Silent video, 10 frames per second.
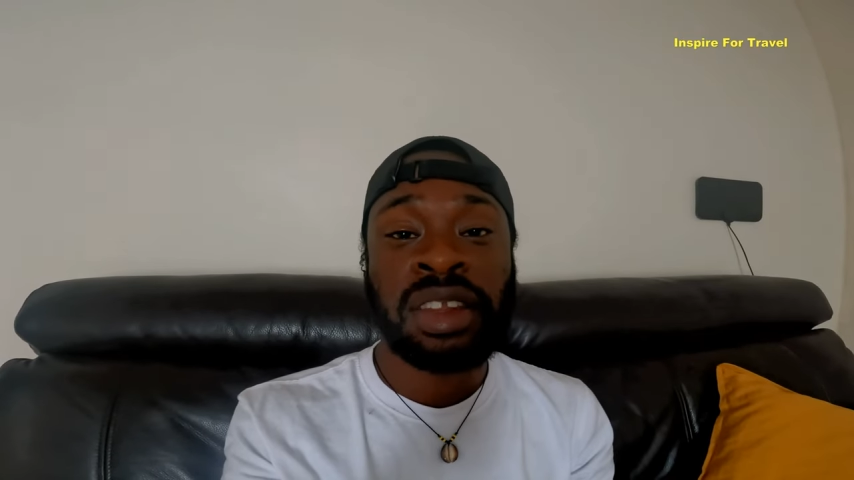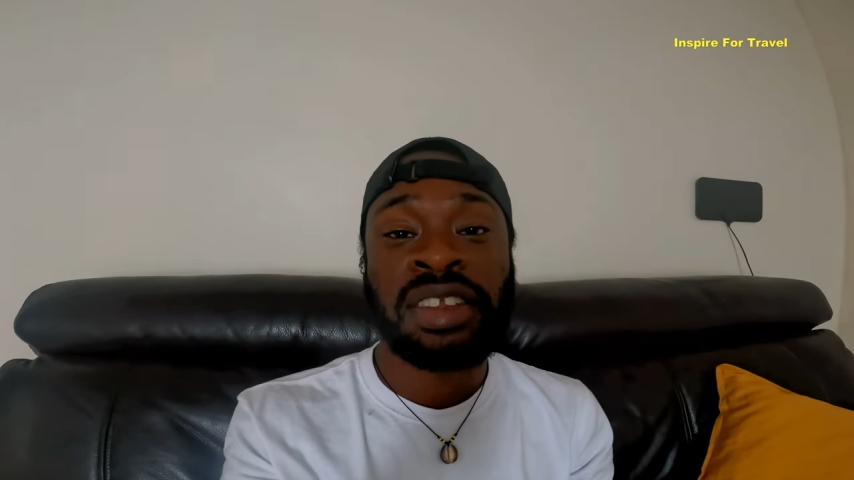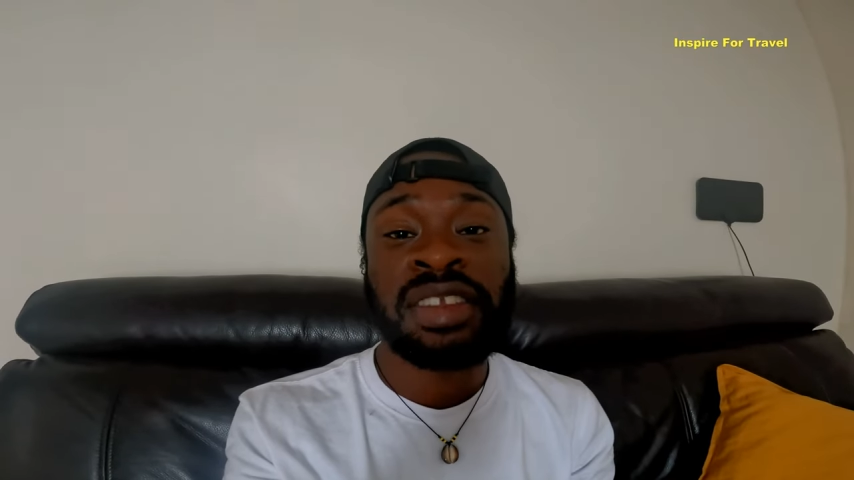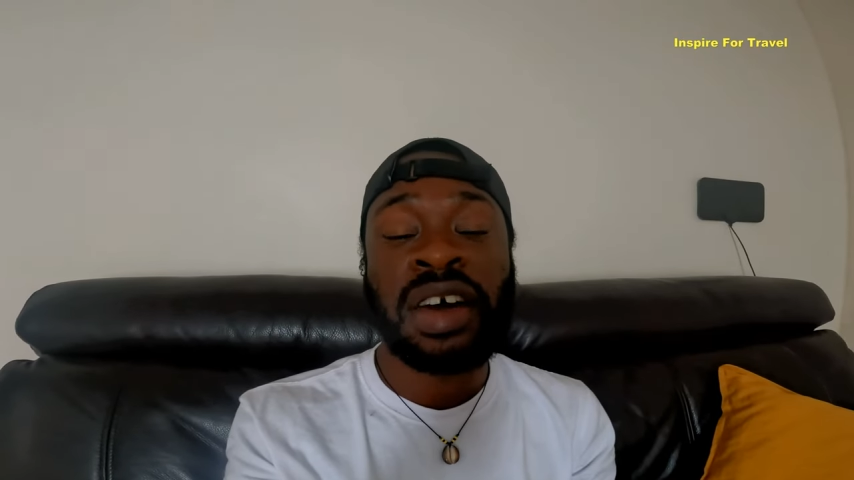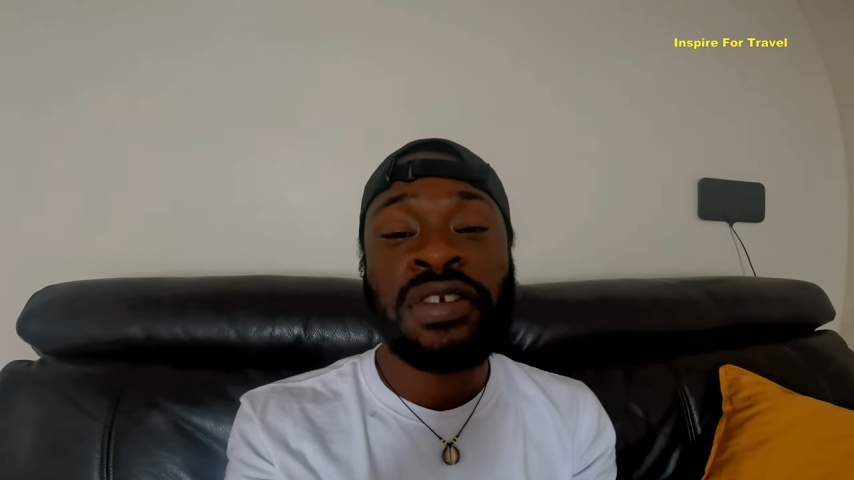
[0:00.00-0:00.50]
the
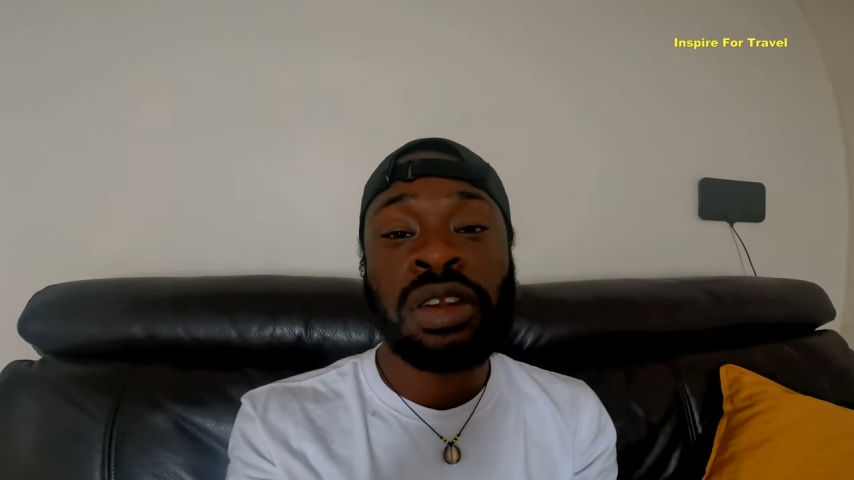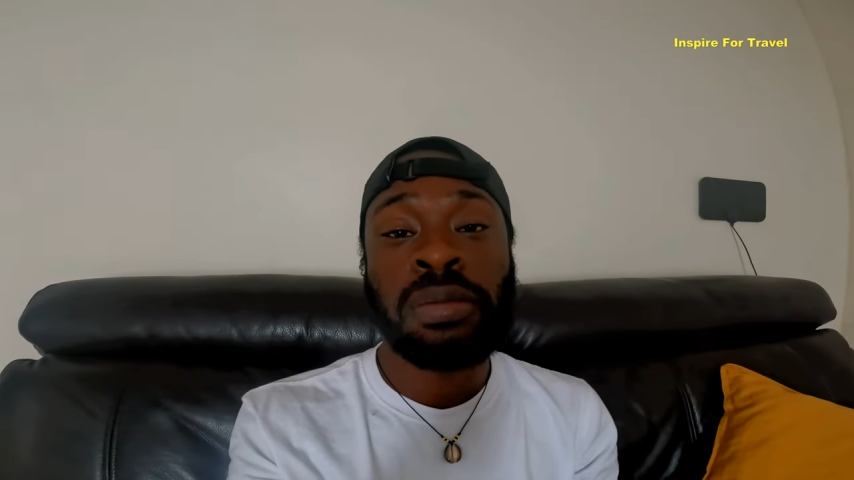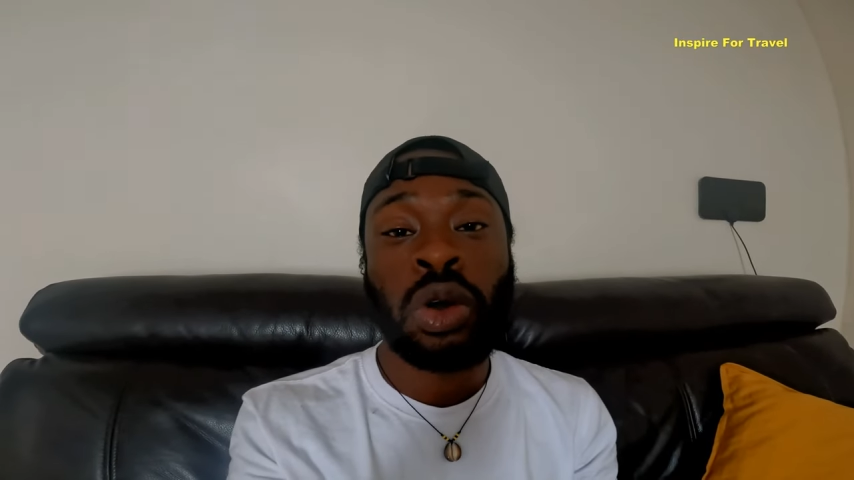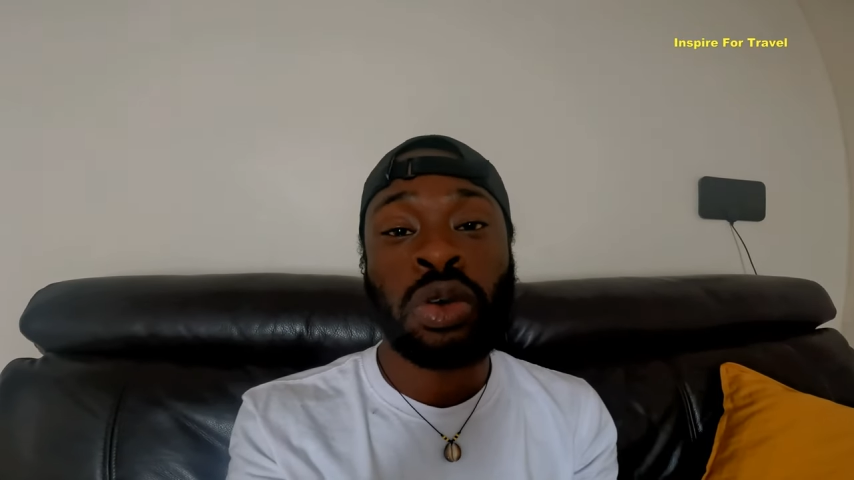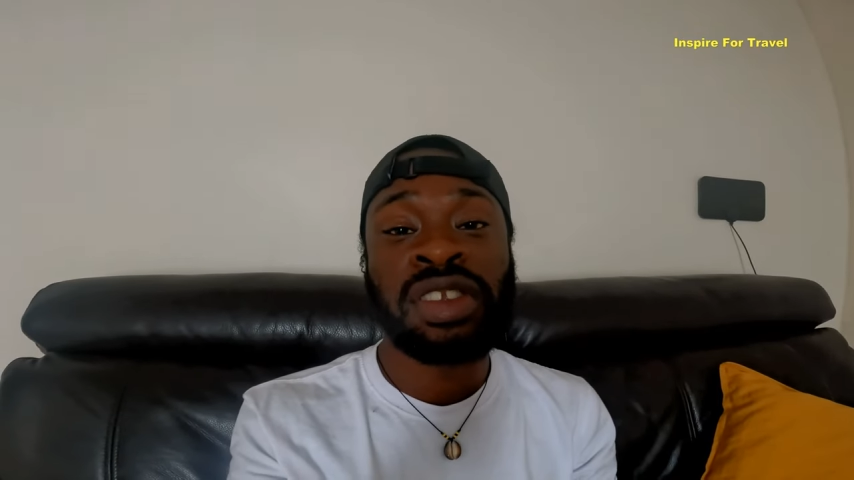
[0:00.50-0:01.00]

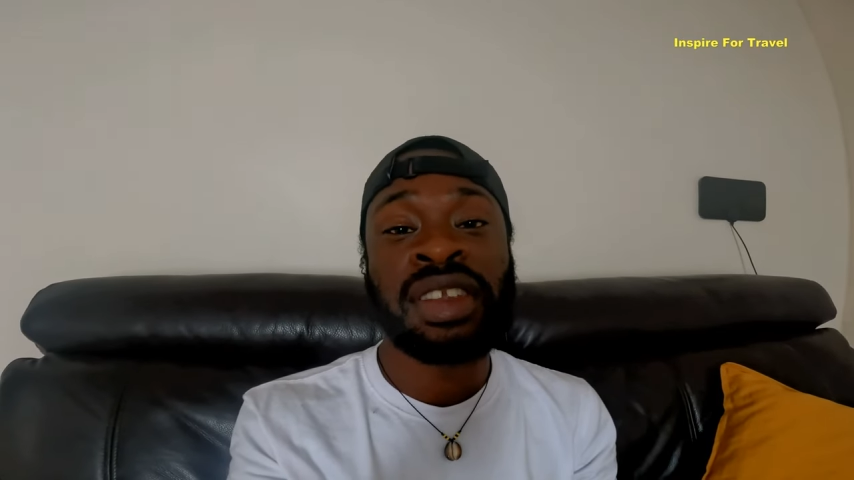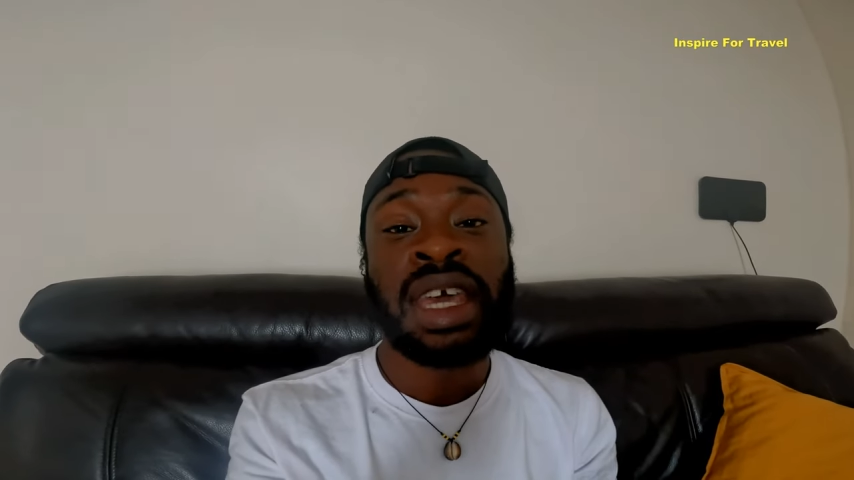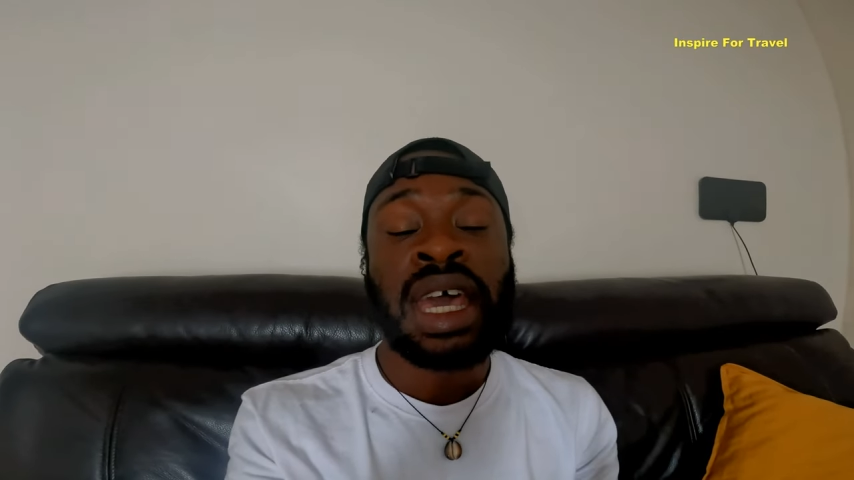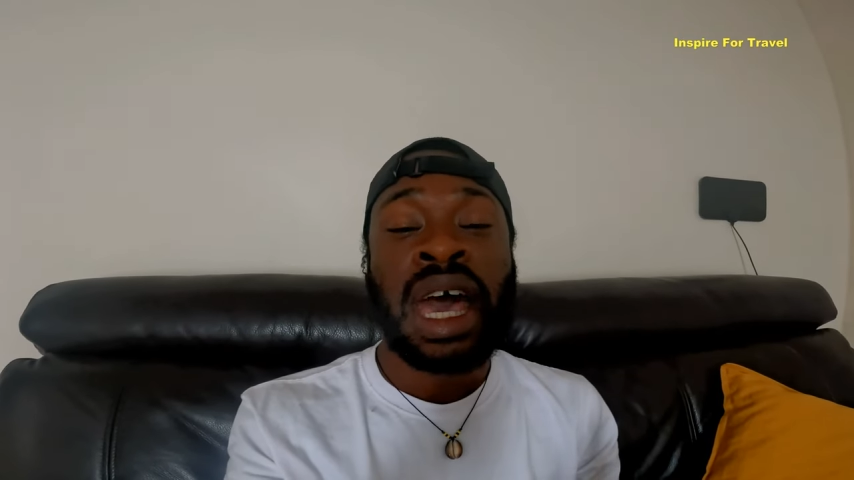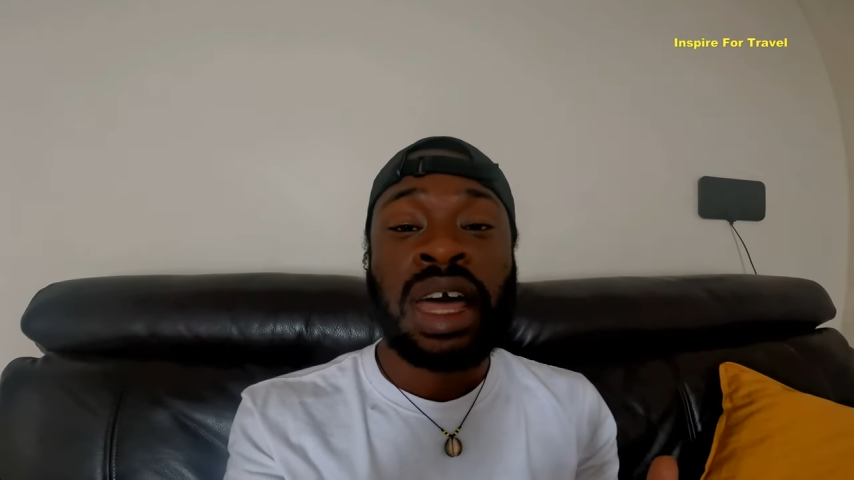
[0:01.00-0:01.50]
southernmost